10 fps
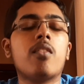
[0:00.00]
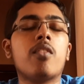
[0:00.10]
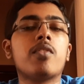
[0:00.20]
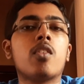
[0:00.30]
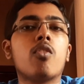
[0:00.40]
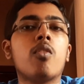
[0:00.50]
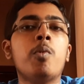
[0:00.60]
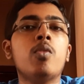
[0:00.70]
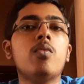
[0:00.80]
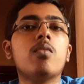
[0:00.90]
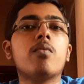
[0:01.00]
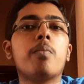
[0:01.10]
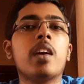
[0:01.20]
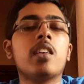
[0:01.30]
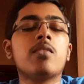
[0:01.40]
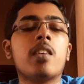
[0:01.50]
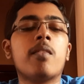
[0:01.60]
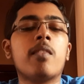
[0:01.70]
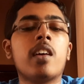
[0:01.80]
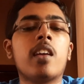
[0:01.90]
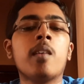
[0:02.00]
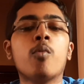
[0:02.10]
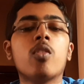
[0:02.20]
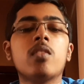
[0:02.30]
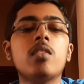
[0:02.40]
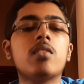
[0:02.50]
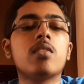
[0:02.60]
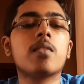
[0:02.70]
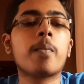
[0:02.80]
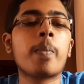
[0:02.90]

of the review page where I bought this.